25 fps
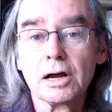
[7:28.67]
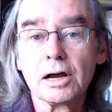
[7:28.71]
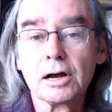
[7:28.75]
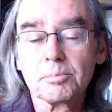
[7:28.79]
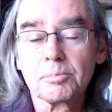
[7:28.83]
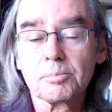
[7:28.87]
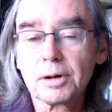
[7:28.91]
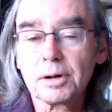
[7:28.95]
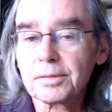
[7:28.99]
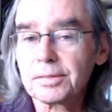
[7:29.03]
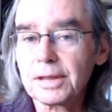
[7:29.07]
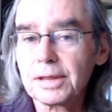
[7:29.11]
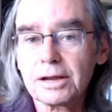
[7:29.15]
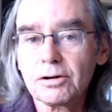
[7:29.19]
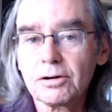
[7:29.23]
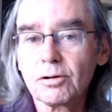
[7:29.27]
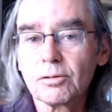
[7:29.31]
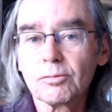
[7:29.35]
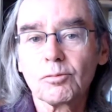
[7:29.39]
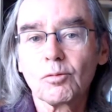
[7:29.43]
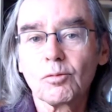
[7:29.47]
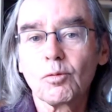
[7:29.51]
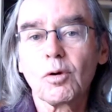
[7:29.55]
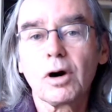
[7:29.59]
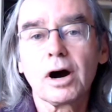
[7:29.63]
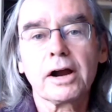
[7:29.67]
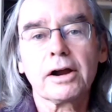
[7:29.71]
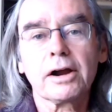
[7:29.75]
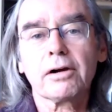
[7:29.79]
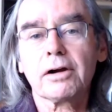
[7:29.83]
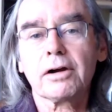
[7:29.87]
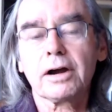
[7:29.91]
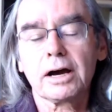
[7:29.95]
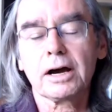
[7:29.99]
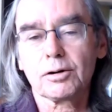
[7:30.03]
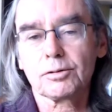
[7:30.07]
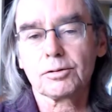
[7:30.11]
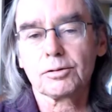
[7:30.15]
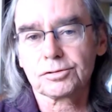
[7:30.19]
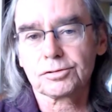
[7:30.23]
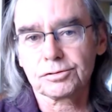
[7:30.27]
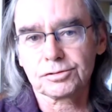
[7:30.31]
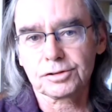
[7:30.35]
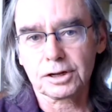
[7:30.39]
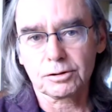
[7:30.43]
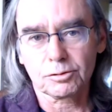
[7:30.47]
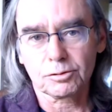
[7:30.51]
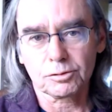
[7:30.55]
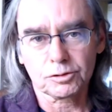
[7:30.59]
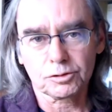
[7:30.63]
but they don't wire houses,
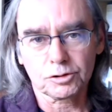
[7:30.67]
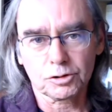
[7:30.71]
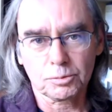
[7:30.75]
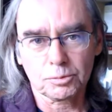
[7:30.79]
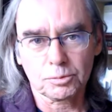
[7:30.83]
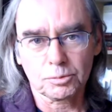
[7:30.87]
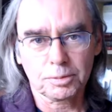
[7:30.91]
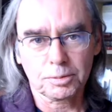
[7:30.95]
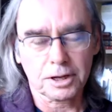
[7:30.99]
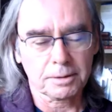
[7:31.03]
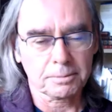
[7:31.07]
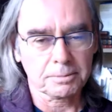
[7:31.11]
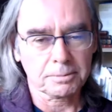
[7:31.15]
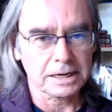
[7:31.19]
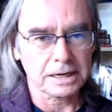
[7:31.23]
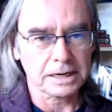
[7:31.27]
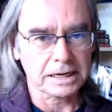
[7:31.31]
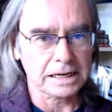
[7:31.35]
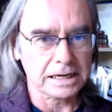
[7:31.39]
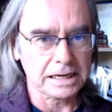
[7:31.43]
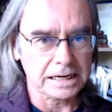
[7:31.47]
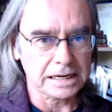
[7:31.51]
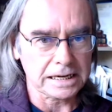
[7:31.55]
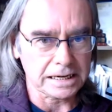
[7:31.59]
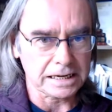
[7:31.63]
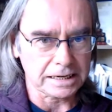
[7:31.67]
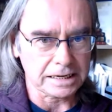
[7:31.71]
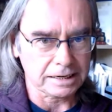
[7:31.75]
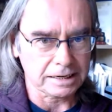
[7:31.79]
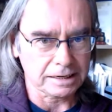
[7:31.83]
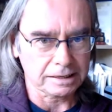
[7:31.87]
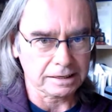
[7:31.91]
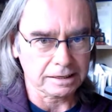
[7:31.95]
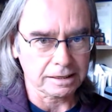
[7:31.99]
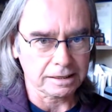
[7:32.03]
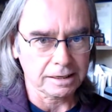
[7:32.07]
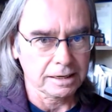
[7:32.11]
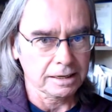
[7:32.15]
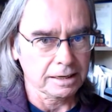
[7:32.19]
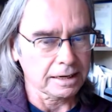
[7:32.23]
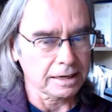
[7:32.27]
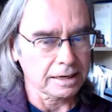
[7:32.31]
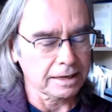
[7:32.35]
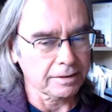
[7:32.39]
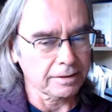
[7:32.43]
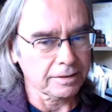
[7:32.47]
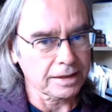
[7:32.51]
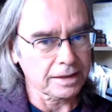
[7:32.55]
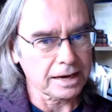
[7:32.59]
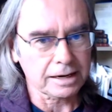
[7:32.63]
they don't do plumbing, heating,
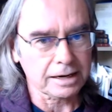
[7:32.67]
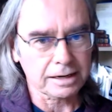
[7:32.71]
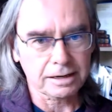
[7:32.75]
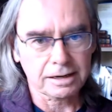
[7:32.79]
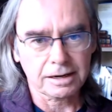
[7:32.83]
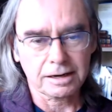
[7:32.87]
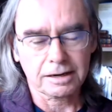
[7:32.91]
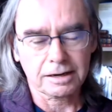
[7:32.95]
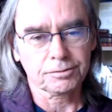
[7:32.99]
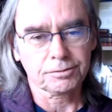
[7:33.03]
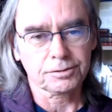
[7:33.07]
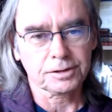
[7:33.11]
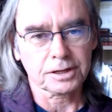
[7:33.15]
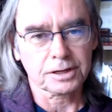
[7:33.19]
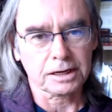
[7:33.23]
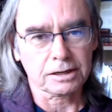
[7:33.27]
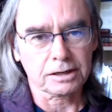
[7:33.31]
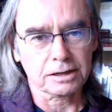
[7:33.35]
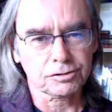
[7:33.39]
and that kind of thing.